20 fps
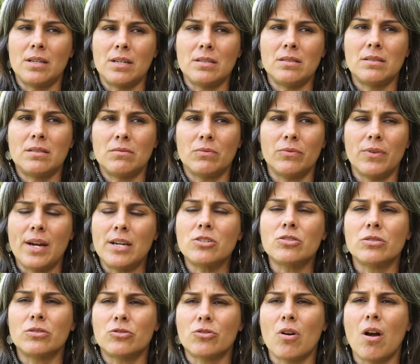this
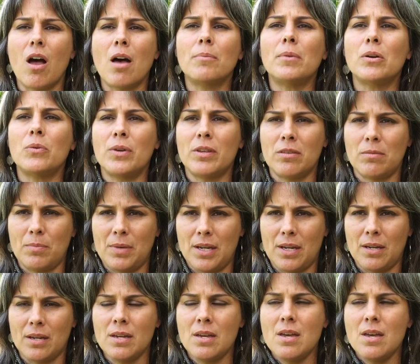racial trauma with me.